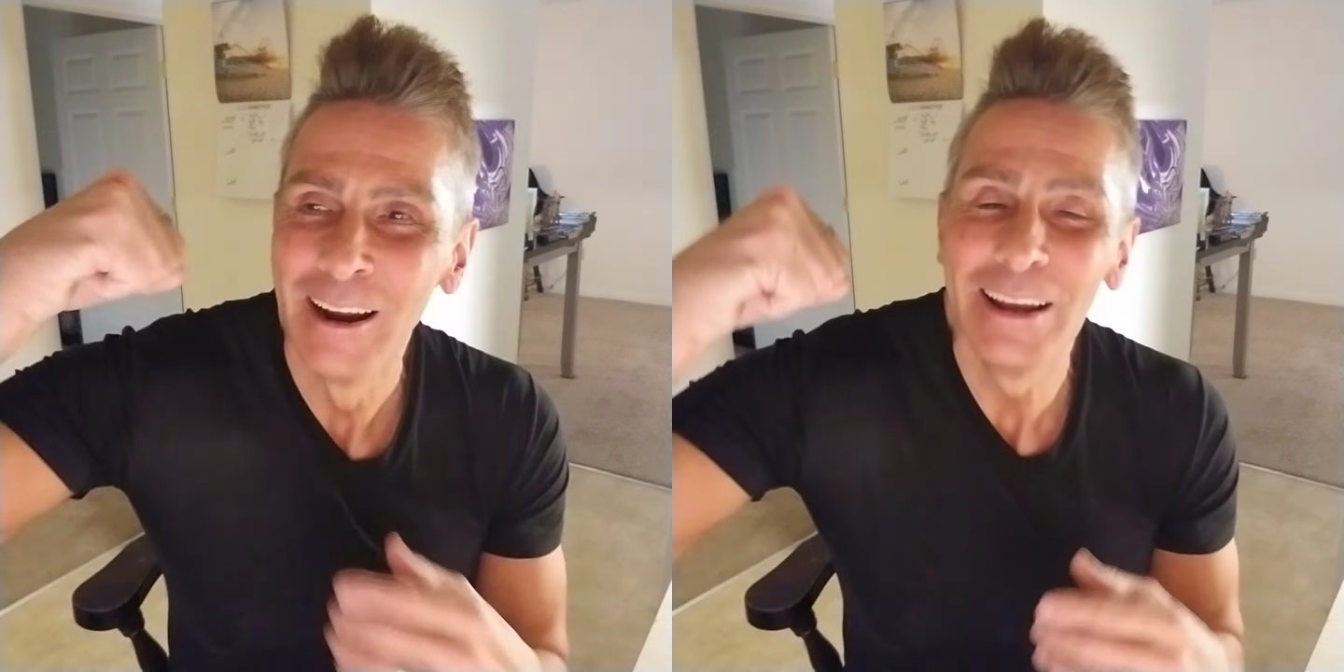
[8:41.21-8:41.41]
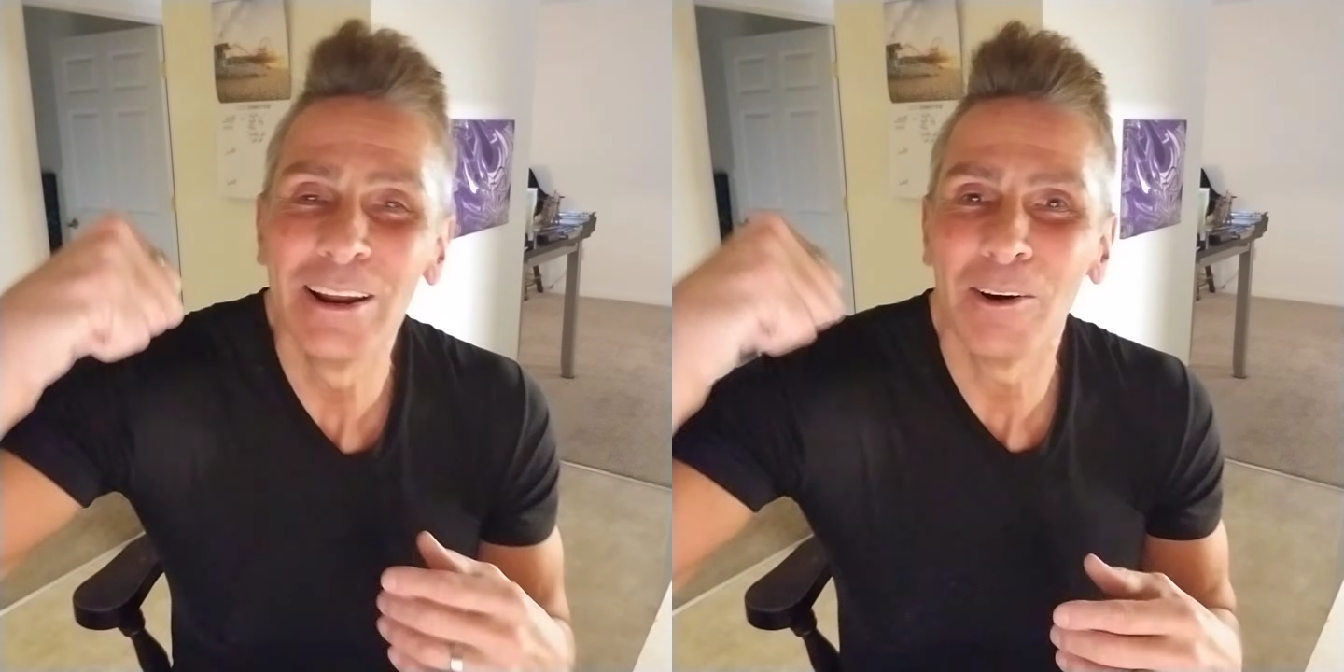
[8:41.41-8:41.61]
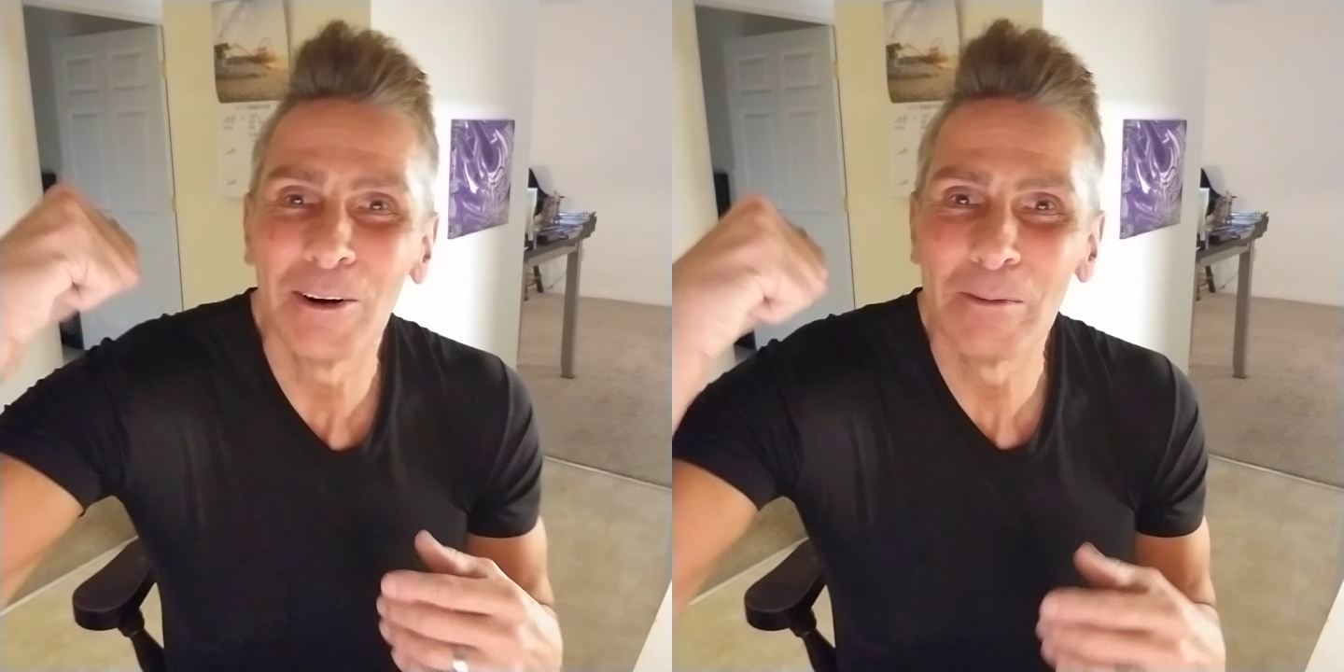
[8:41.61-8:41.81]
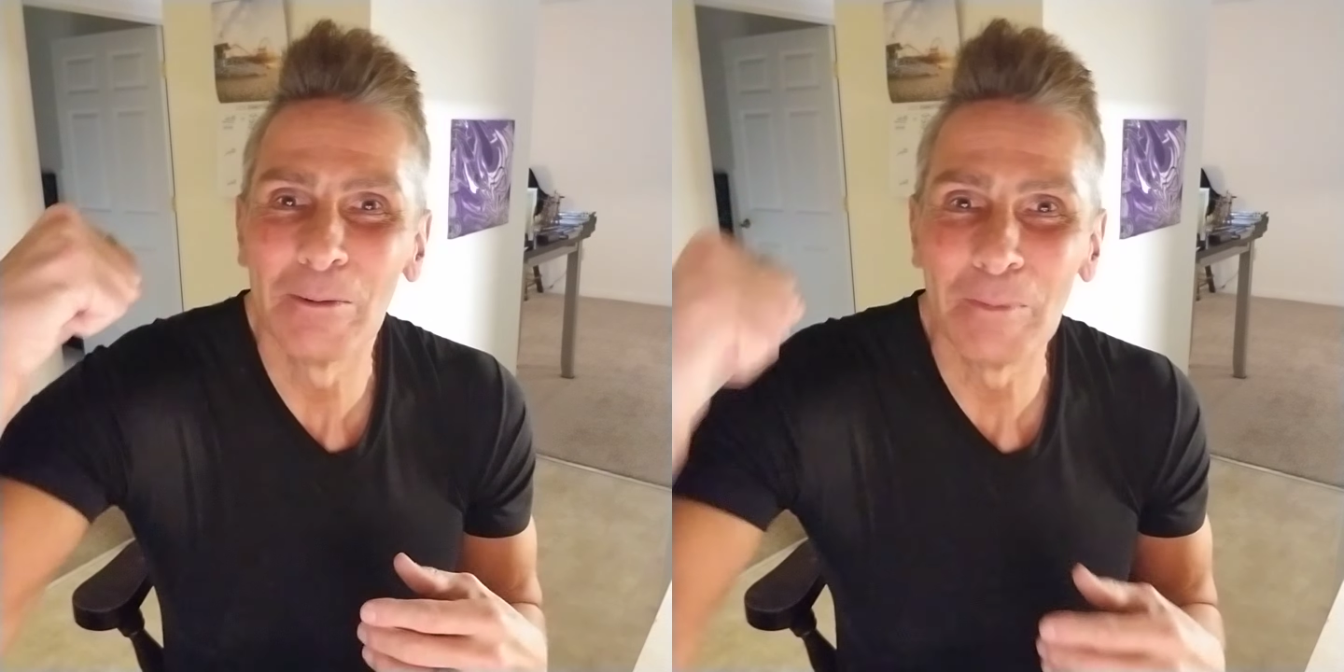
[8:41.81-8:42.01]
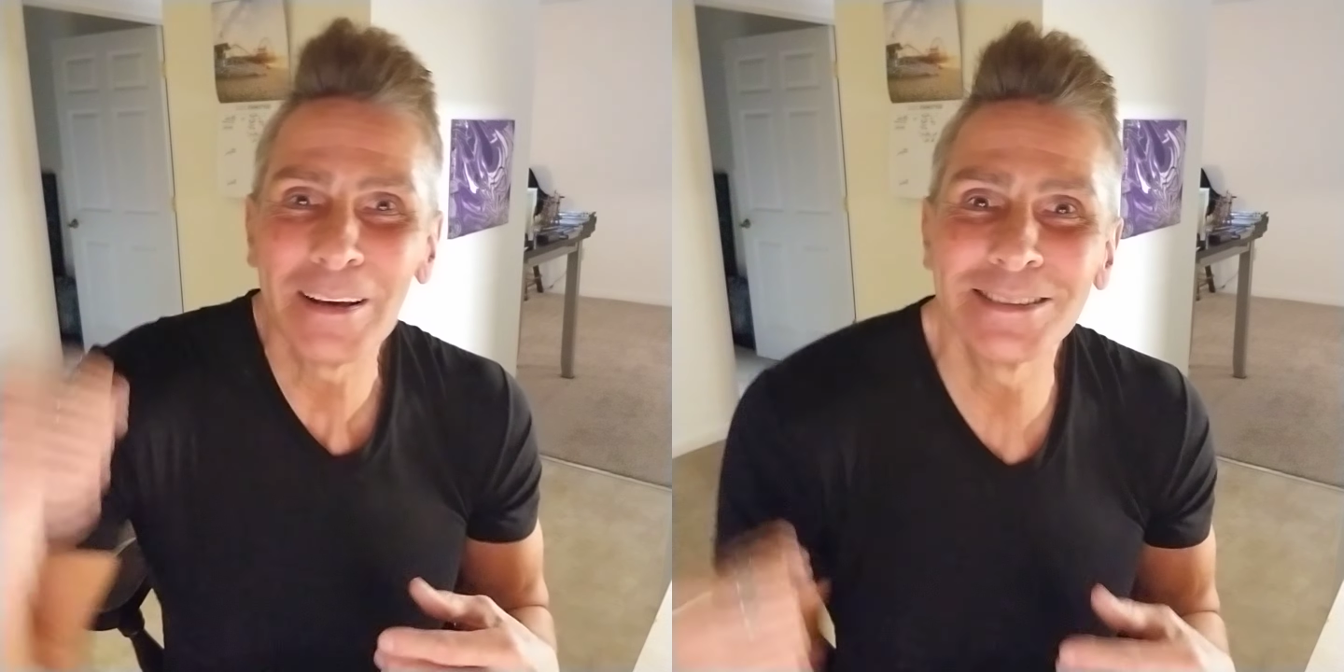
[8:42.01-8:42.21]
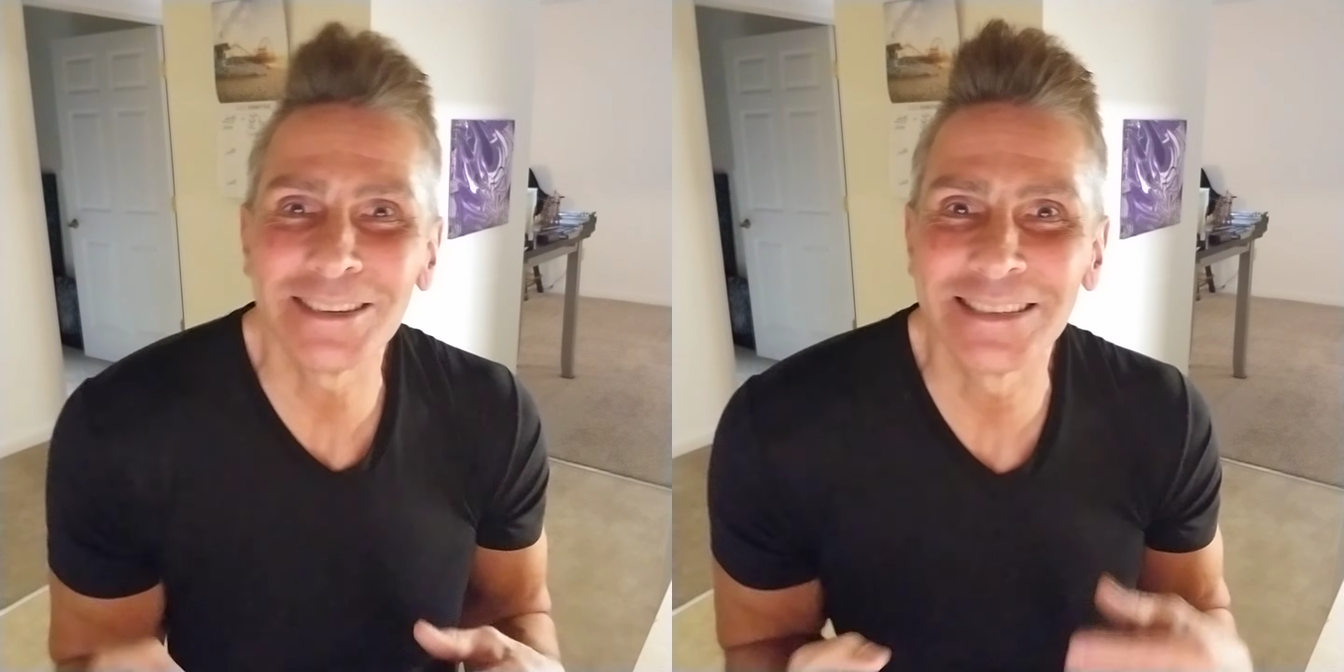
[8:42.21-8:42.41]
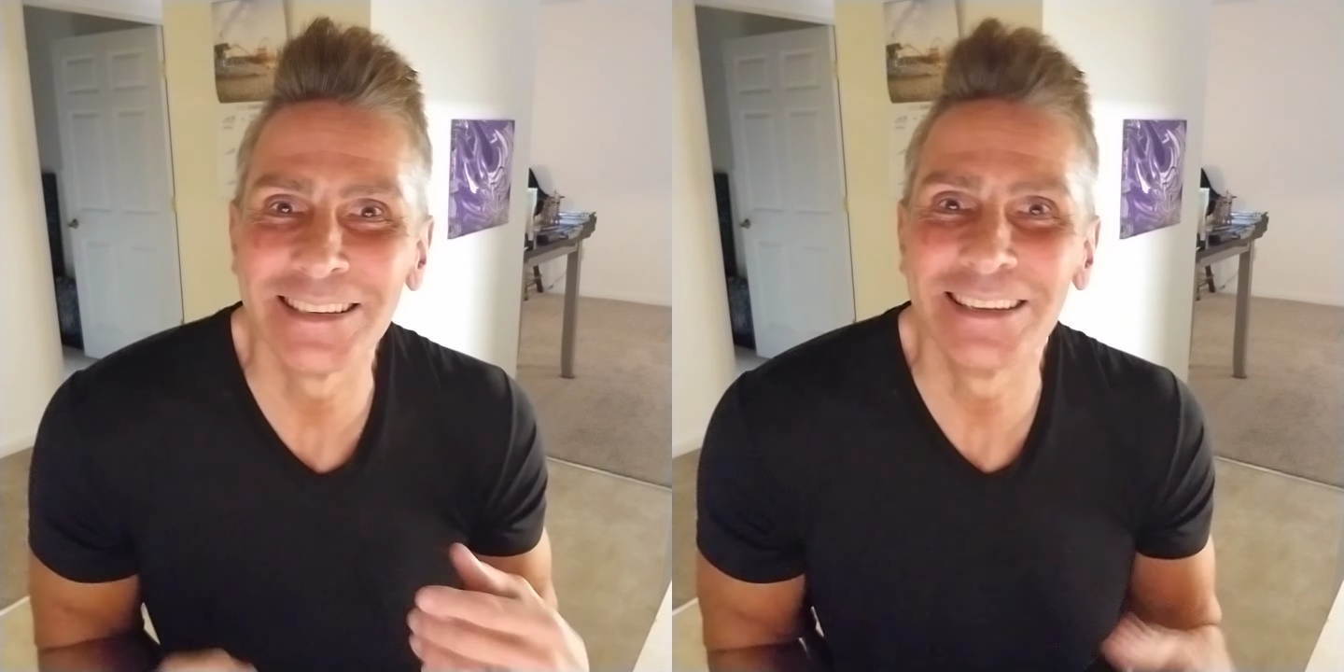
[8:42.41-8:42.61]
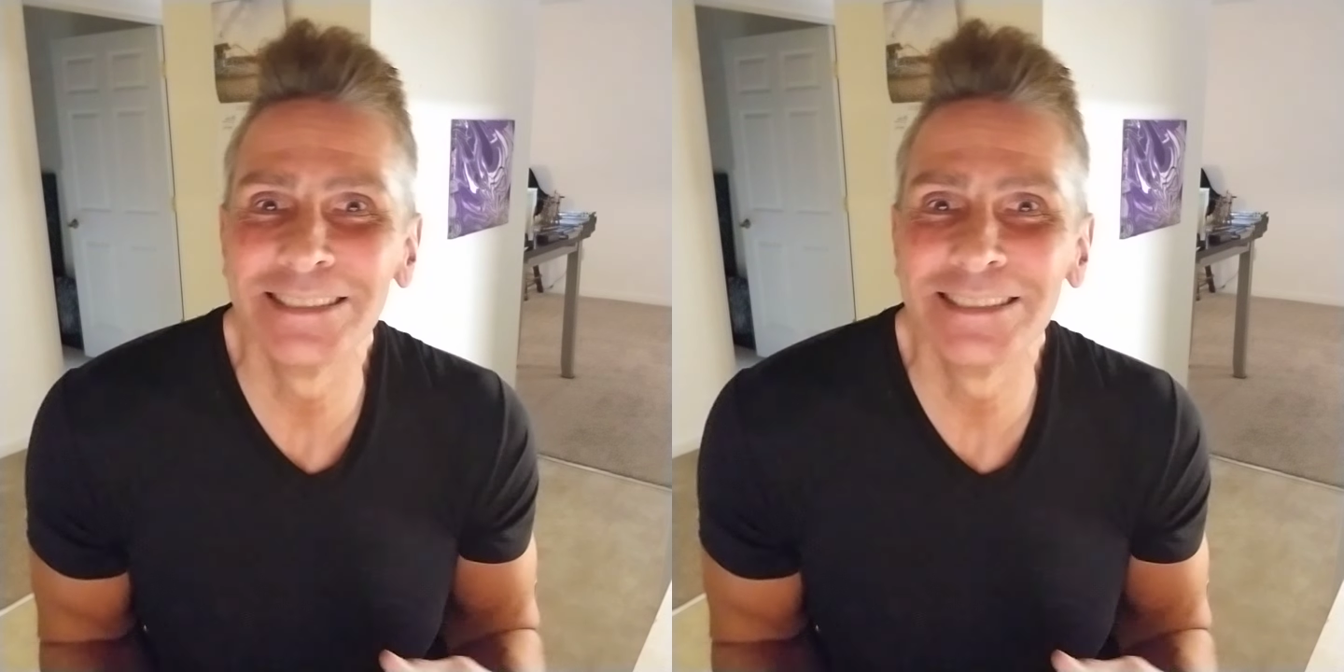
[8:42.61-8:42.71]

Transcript: you know, her, her muscles in the